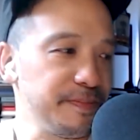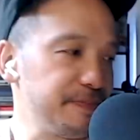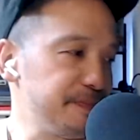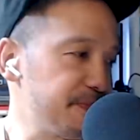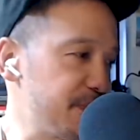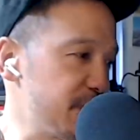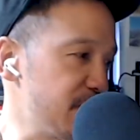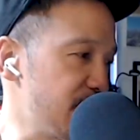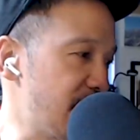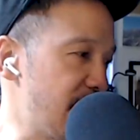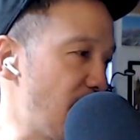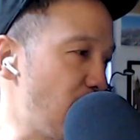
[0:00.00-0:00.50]

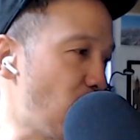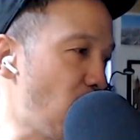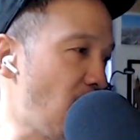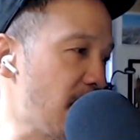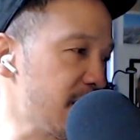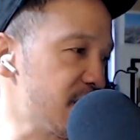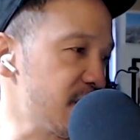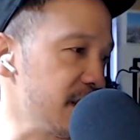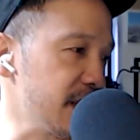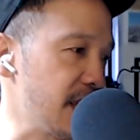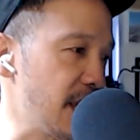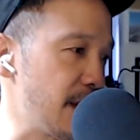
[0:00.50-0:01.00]
you get
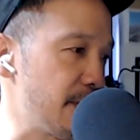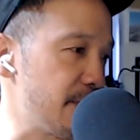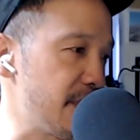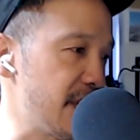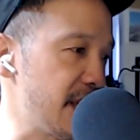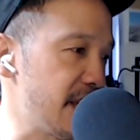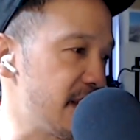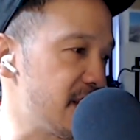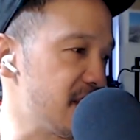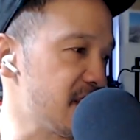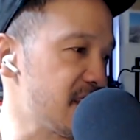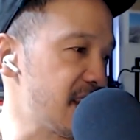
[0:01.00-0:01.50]
watching them
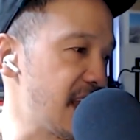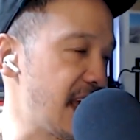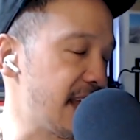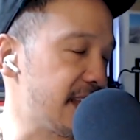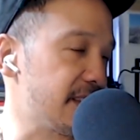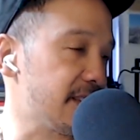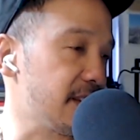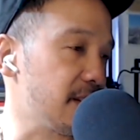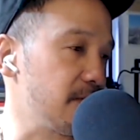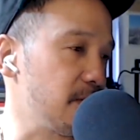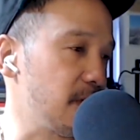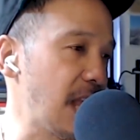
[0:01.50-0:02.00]
is that
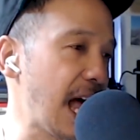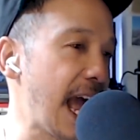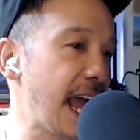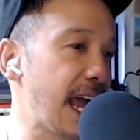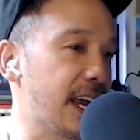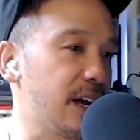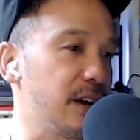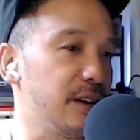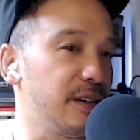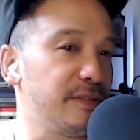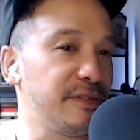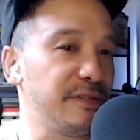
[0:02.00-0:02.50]
the
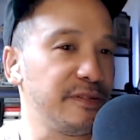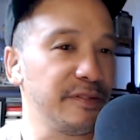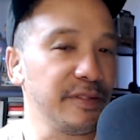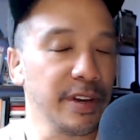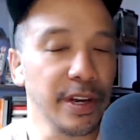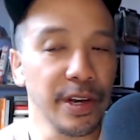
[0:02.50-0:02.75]
lack of